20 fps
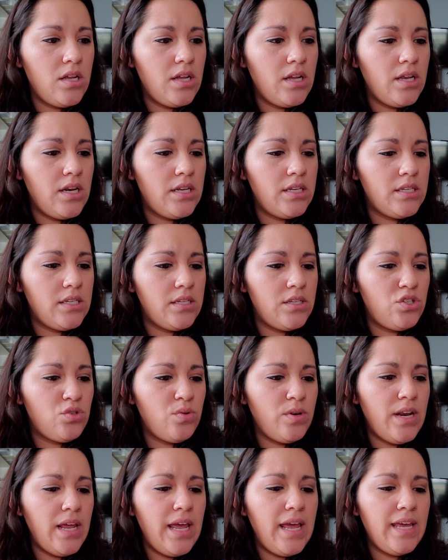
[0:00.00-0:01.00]
and it says
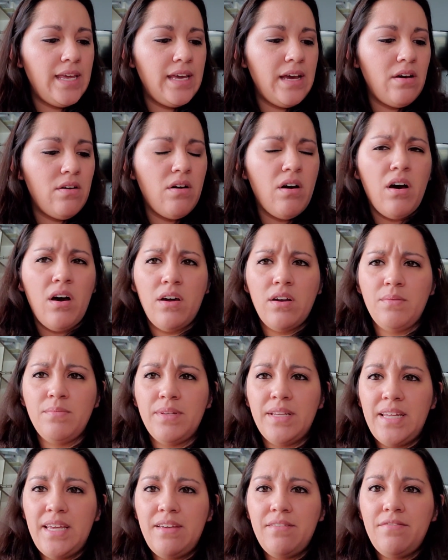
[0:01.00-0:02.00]
28 count autumn
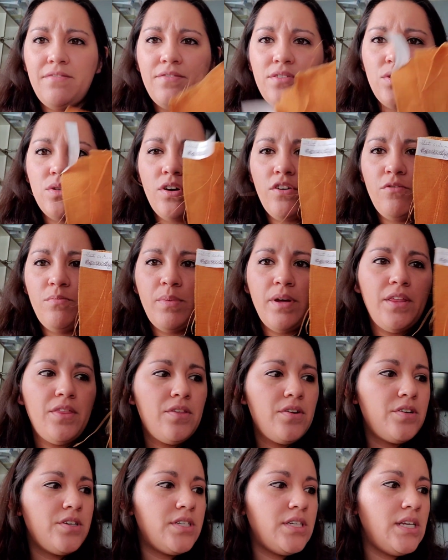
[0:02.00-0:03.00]
leaf, 12 by
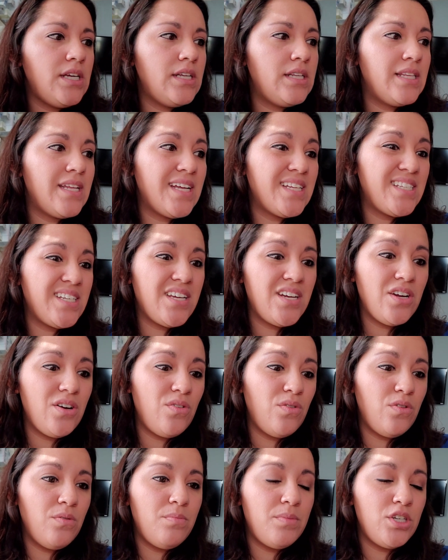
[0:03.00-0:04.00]
13. That's going to
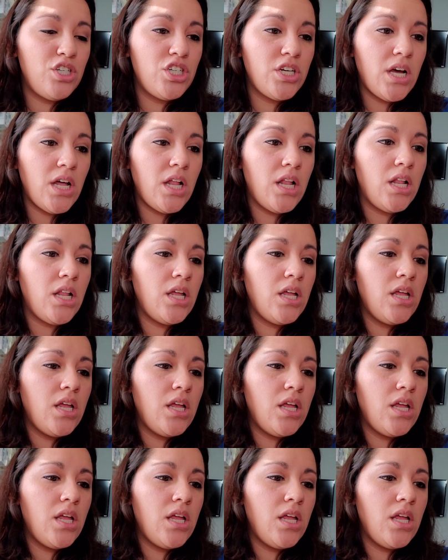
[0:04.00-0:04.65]
go to Michelle.